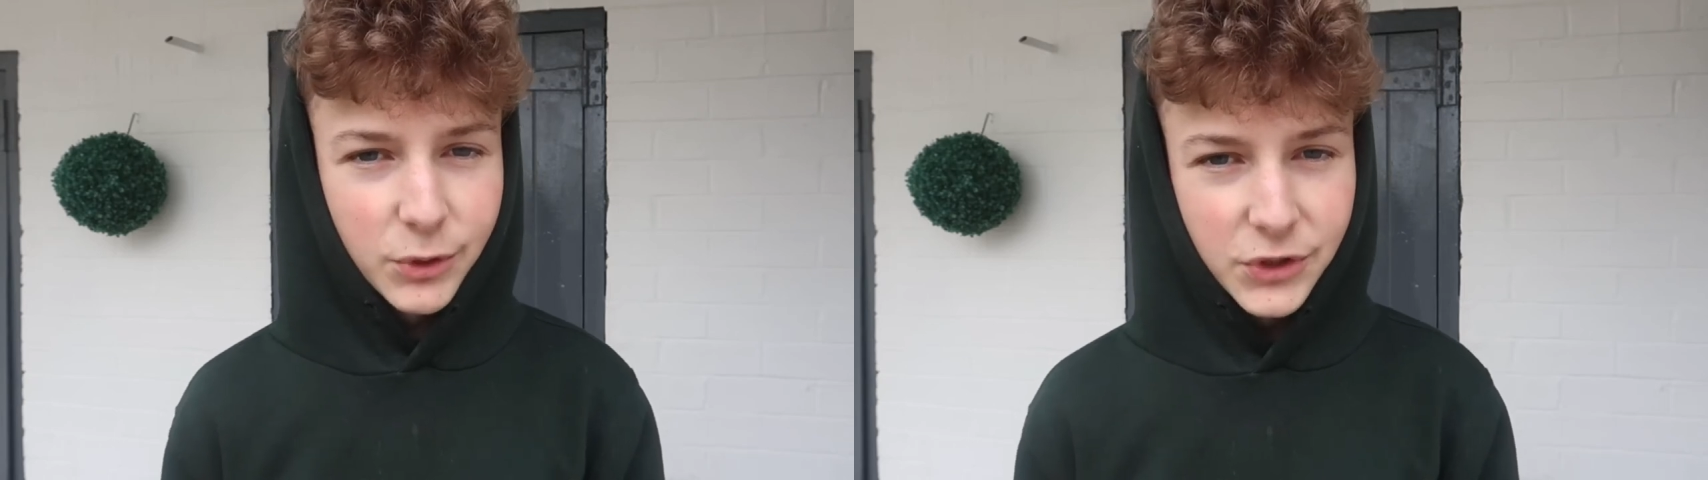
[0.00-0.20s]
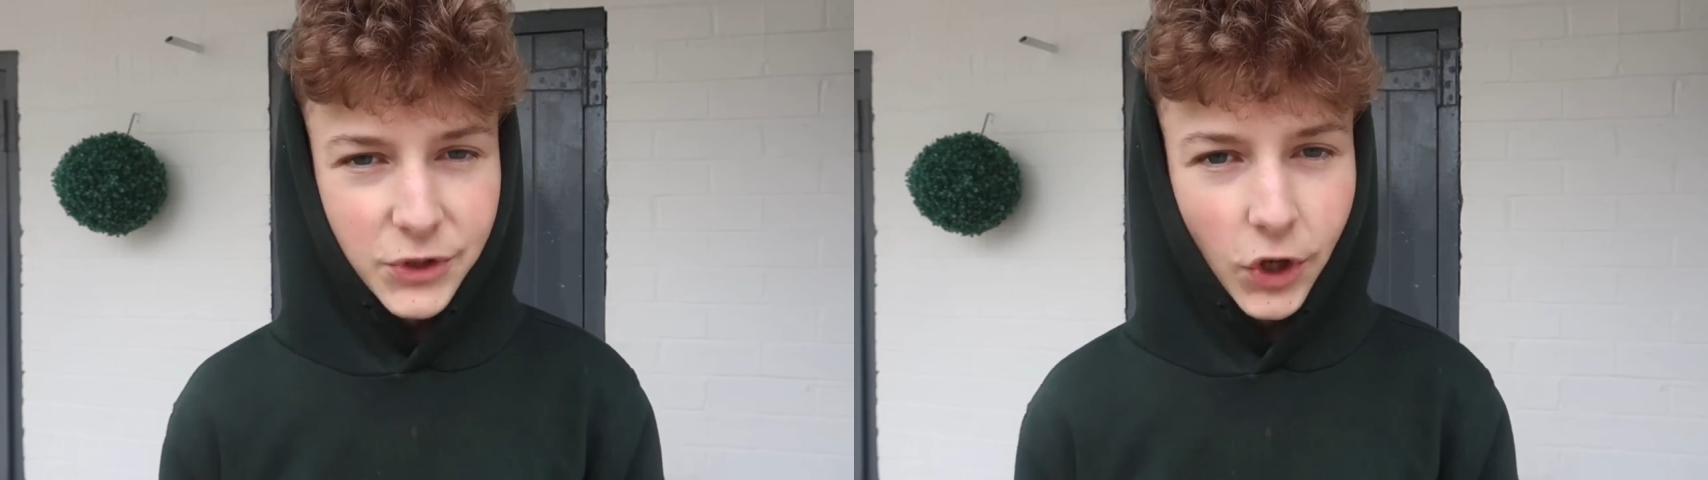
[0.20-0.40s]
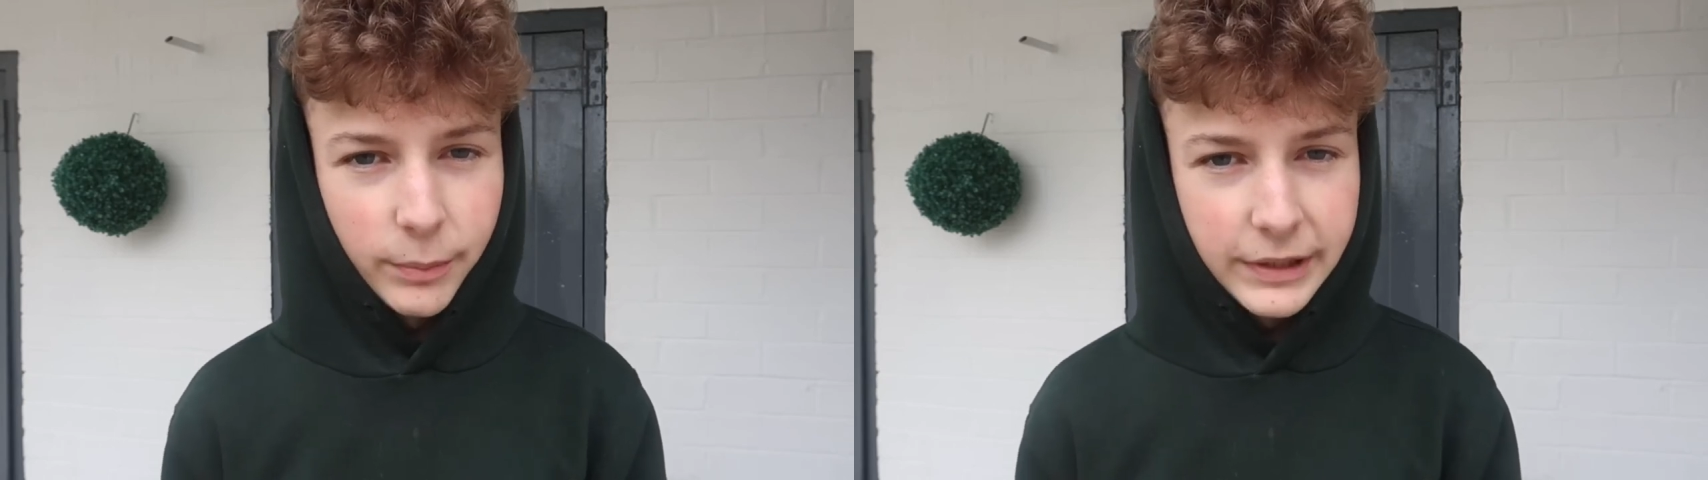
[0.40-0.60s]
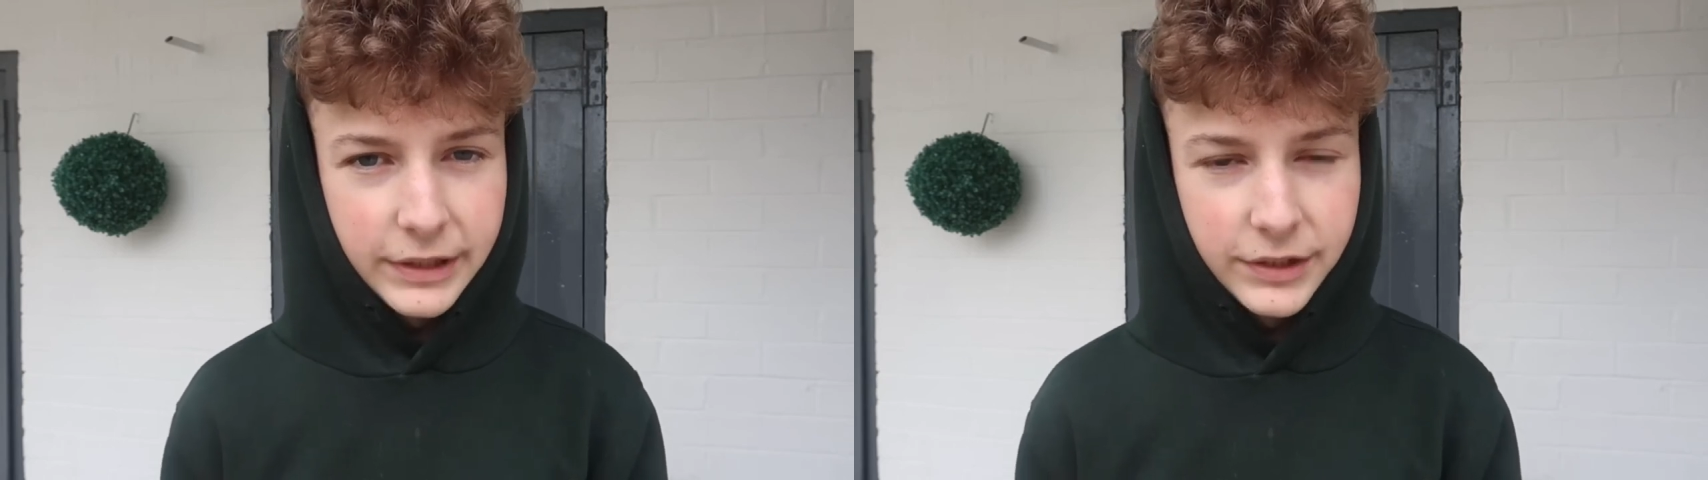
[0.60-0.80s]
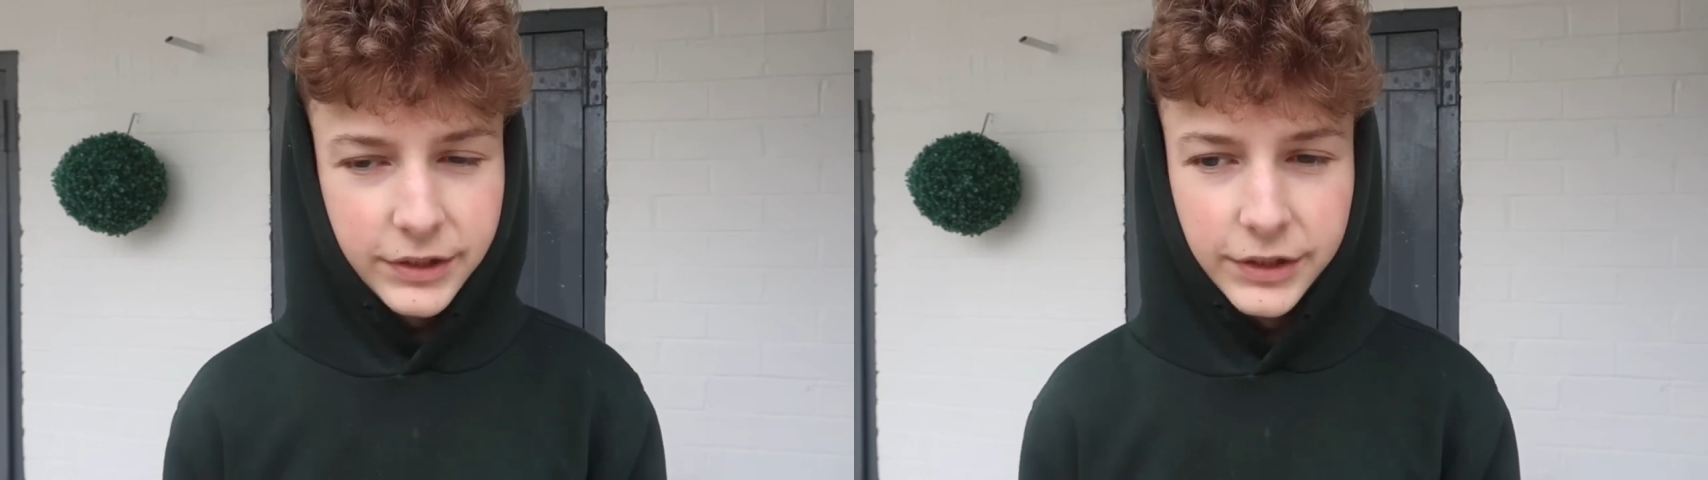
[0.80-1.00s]
was in Derby,
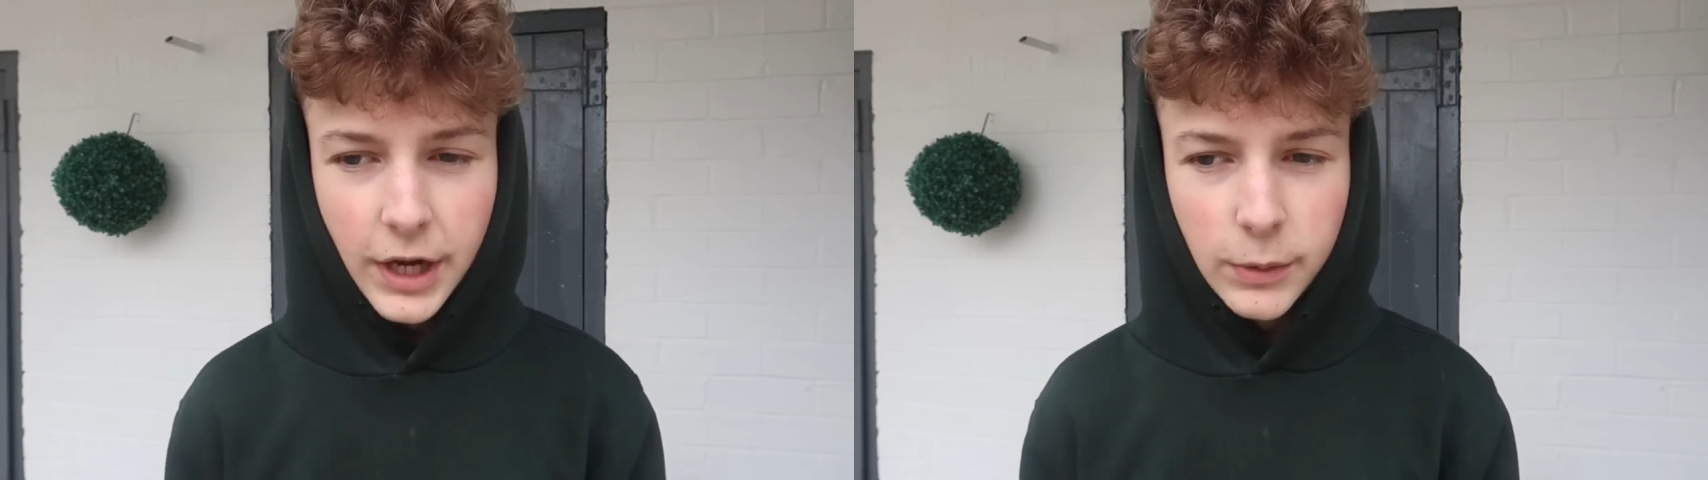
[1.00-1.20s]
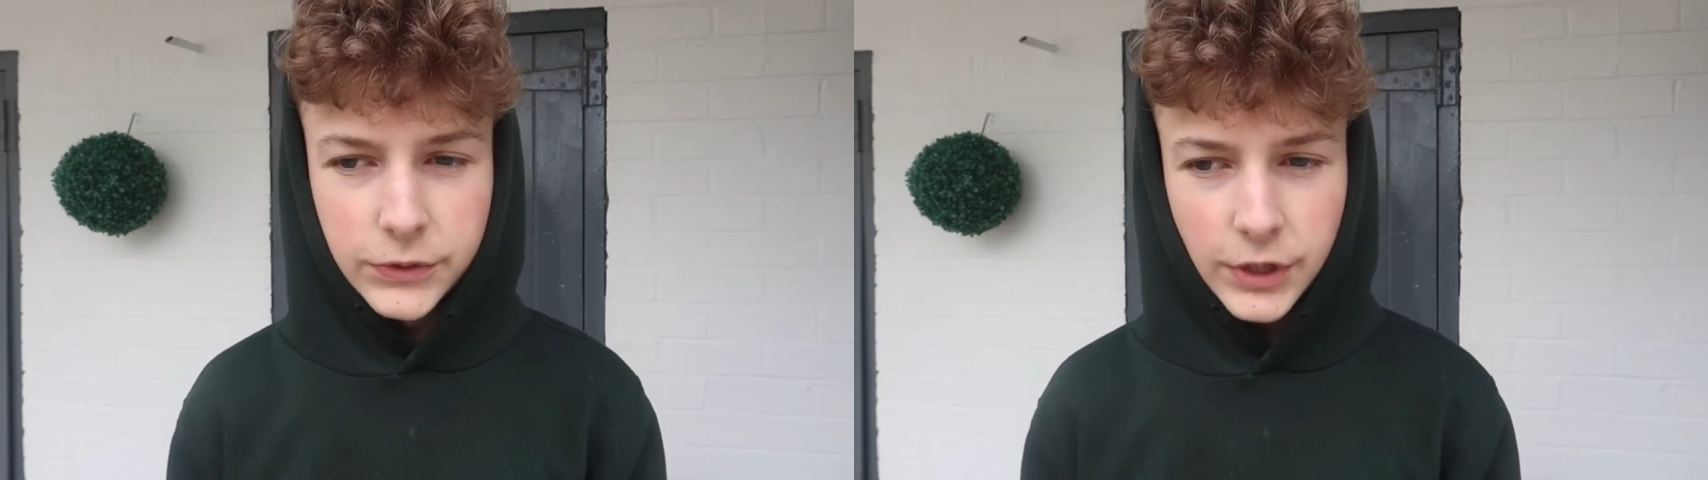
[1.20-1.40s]
you know.